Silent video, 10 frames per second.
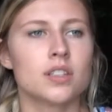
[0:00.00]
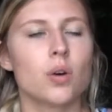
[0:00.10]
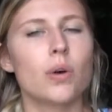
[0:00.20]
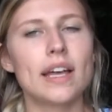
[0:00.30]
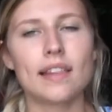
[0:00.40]

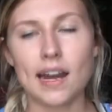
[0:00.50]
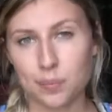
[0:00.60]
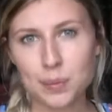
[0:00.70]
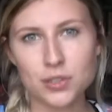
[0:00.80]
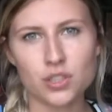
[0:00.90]
the way a lot
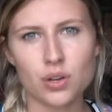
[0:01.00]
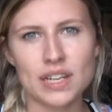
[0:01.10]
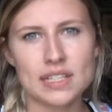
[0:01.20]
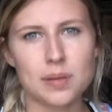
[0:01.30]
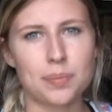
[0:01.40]
of people do
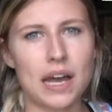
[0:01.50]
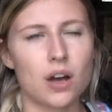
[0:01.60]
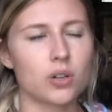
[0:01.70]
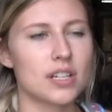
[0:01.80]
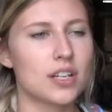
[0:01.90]
it is
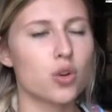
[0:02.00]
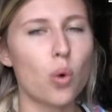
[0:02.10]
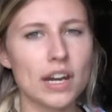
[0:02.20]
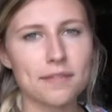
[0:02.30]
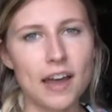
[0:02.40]
about
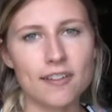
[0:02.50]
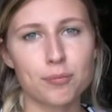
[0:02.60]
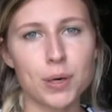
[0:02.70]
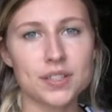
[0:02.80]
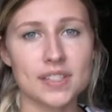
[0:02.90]

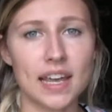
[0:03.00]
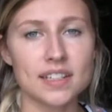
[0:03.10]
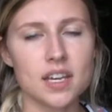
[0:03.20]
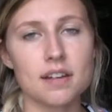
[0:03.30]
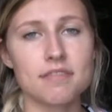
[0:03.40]

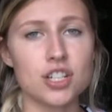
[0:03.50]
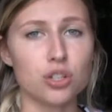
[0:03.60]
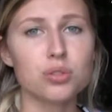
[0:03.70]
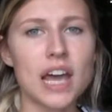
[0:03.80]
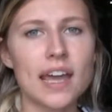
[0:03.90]
25% of the
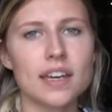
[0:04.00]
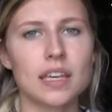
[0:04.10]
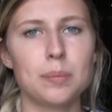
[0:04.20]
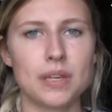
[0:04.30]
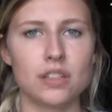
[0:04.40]
new
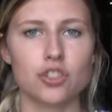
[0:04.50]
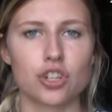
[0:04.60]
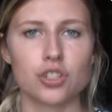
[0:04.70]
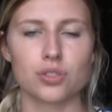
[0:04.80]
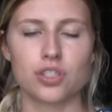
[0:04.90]
diet can be
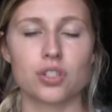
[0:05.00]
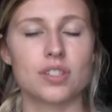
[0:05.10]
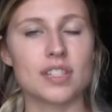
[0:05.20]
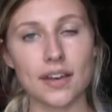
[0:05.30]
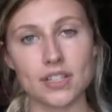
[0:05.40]
introduced to
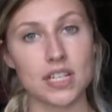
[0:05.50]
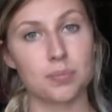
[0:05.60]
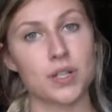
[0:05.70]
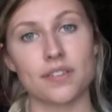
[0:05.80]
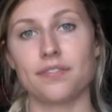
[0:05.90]

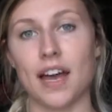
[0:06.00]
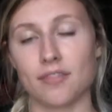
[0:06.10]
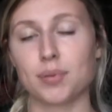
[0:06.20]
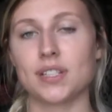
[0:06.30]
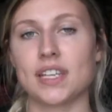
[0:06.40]

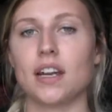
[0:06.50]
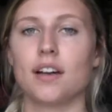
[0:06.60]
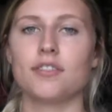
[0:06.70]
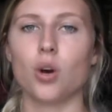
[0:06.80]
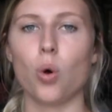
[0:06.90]
75%
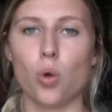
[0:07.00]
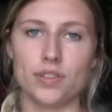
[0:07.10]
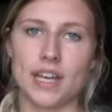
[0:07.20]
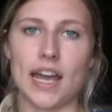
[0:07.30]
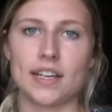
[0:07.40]
of the
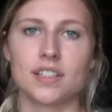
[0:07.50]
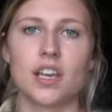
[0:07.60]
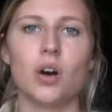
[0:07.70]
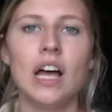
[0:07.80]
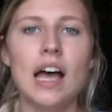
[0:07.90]
old diet.
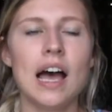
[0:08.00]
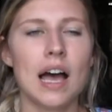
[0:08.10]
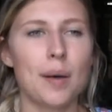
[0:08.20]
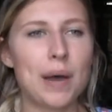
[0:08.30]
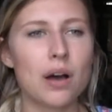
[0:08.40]
So
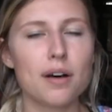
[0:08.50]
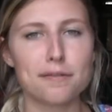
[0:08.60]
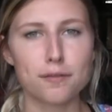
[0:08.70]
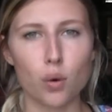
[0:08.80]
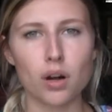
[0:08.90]
about a
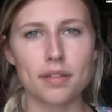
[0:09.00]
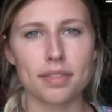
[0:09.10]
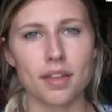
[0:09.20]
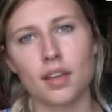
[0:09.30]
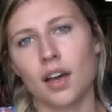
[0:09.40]

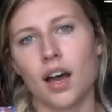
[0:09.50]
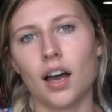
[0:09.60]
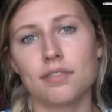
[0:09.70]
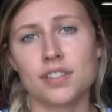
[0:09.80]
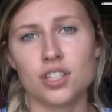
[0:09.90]
fourth
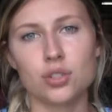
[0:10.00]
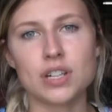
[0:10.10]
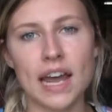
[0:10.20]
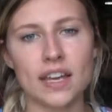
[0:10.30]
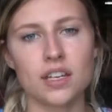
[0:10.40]
of the new
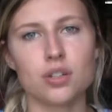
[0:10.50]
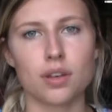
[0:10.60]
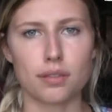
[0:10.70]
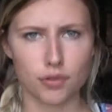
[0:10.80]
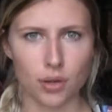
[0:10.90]
diet, you
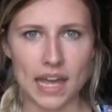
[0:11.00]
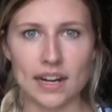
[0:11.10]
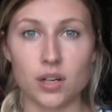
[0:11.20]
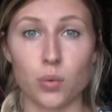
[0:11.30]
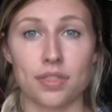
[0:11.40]
can throw
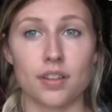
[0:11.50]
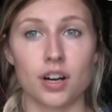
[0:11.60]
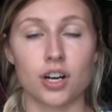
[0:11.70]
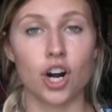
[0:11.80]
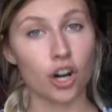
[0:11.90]
that in with
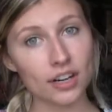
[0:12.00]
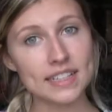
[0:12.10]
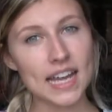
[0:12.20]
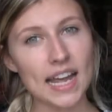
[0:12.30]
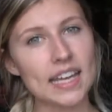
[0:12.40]
their
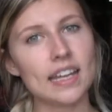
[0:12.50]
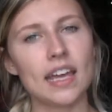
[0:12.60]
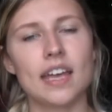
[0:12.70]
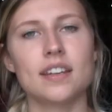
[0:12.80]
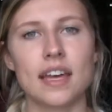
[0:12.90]
current diet
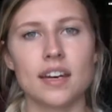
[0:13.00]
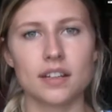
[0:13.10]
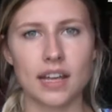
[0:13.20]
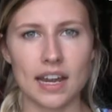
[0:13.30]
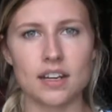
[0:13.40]
and
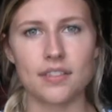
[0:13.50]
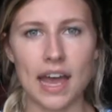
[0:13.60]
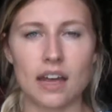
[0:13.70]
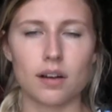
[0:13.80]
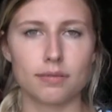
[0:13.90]
then kind of
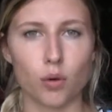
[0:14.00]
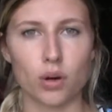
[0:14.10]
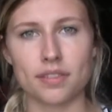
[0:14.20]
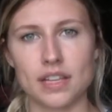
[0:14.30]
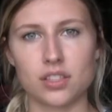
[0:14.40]
add a
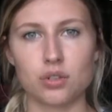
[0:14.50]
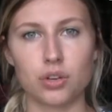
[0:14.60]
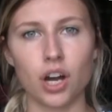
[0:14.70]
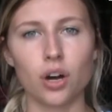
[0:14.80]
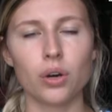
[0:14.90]
fourth as you
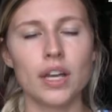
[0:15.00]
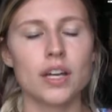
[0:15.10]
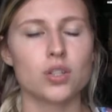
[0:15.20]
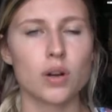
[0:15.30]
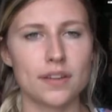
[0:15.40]
go.
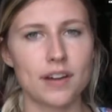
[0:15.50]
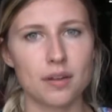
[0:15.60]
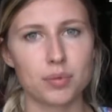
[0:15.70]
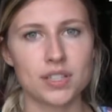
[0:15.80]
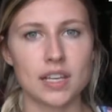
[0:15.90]

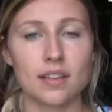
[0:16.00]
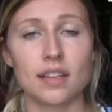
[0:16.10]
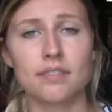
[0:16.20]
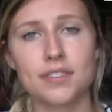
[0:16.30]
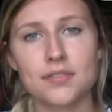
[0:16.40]
25%,
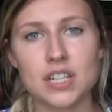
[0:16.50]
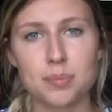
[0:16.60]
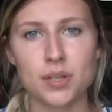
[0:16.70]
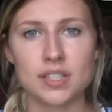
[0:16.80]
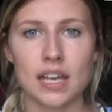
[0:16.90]
then
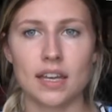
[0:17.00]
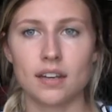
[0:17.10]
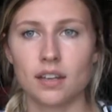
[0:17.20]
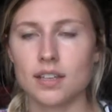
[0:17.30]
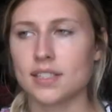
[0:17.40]
50%.
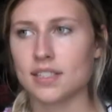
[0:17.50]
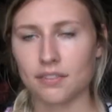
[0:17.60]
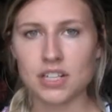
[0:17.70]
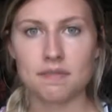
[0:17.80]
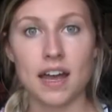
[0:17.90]

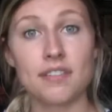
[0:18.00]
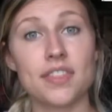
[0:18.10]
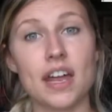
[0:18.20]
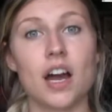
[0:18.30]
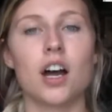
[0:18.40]
75,
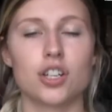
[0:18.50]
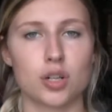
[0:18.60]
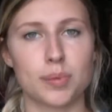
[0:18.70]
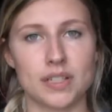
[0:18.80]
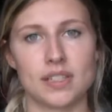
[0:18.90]
and then
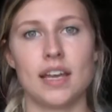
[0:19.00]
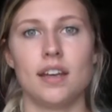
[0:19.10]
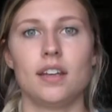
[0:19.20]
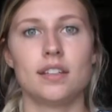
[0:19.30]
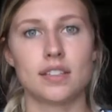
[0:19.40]

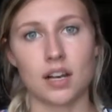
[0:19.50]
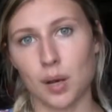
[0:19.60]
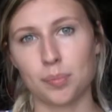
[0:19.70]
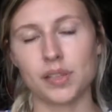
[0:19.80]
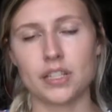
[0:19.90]
100% is a
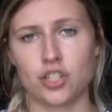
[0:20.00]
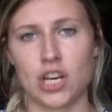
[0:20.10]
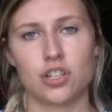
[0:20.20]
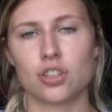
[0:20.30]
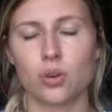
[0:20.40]
complete
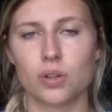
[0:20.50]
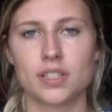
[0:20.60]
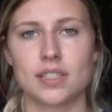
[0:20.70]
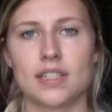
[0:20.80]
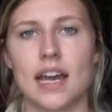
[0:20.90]
change in the
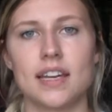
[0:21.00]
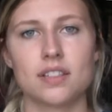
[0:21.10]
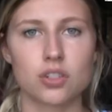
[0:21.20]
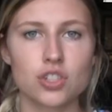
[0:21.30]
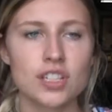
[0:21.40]
horse's
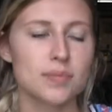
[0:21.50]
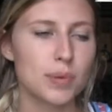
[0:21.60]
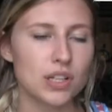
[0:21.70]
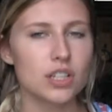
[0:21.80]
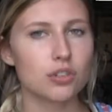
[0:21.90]
diet. So just
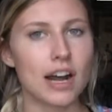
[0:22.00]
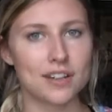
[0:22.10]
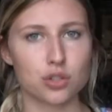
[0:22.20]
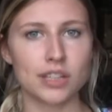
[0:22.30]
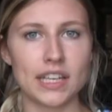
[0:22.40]
build it
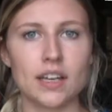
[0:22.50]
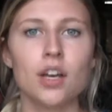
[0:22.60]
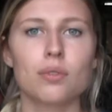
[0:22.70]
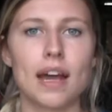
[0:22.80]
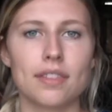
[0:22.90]
gradually
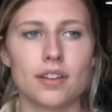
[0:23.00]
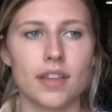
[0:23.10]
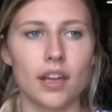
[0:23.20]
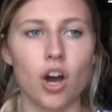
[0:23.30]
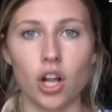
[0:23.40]
rather
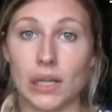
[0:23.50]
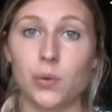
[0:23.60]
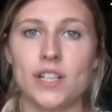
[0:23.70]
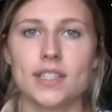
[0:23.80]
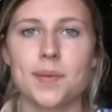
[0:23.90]
than all at
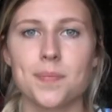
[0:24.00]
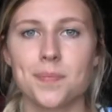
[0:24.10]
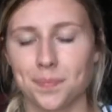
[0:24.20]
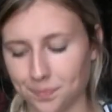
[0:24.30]
once.